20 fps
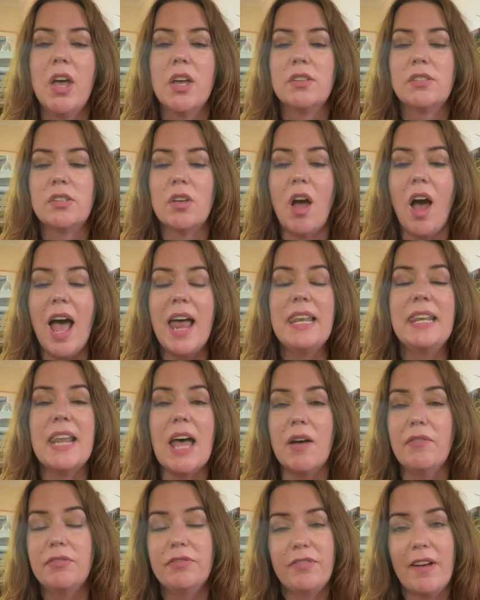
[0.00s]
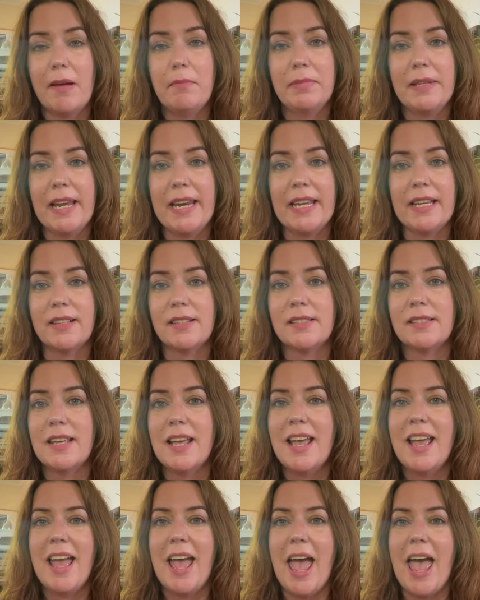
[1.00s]
So I love Fabletics,
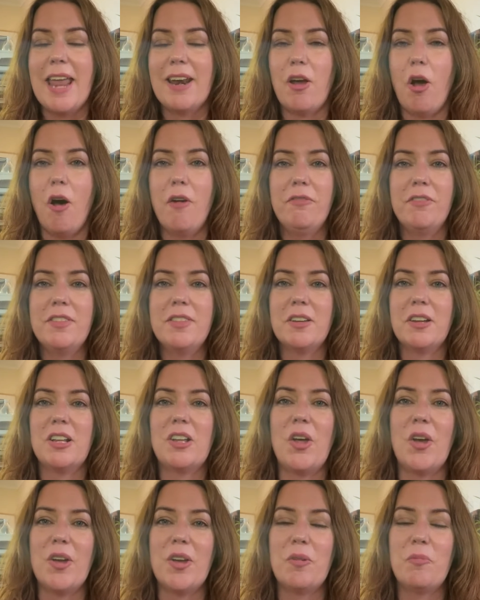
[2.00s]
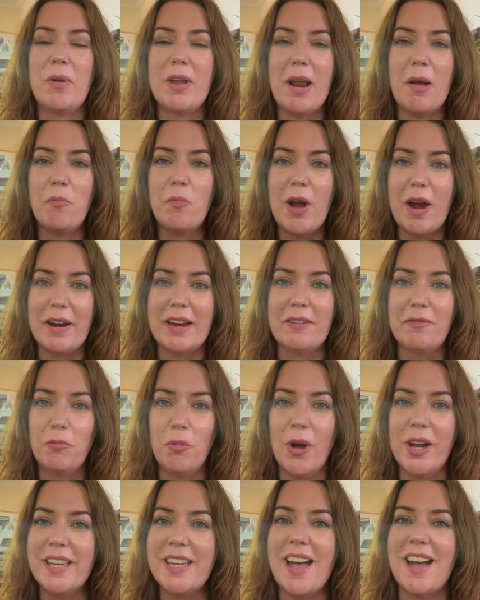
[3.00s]
and often when I'm wearing
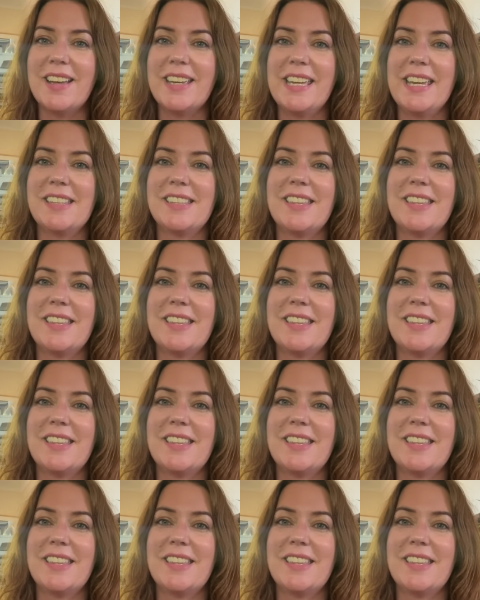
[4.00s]
workout gear,